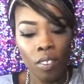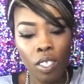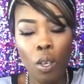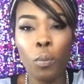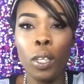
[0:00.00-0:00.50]

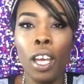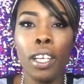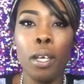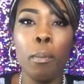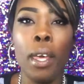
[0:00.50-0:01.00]
So when I
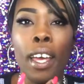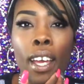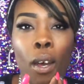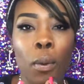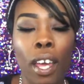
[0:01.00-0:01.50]
come back,
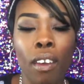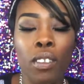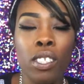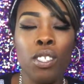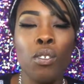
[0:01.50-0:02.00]
I will have
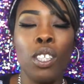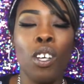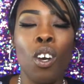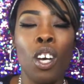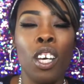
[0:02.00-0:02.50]
this unit
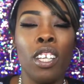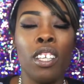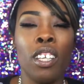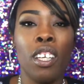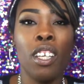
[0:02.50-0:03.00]

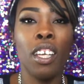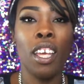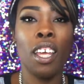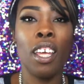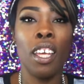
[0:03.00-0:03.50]
on
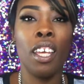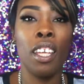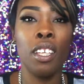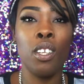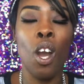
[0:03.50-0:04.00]

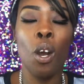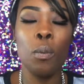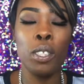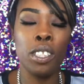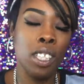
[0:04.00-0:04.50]
and y'all
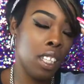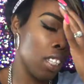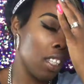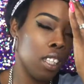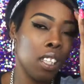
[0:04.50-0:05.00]
will
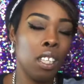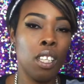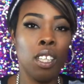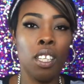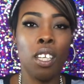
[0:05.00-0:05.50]
see
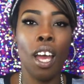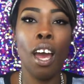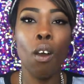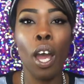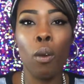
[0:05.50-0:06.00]

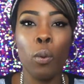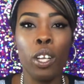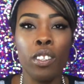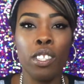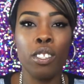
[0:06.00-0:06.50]
how I
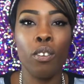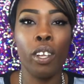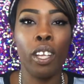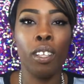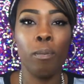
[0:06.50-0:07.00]
wear this
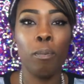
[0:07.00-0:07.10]
unit.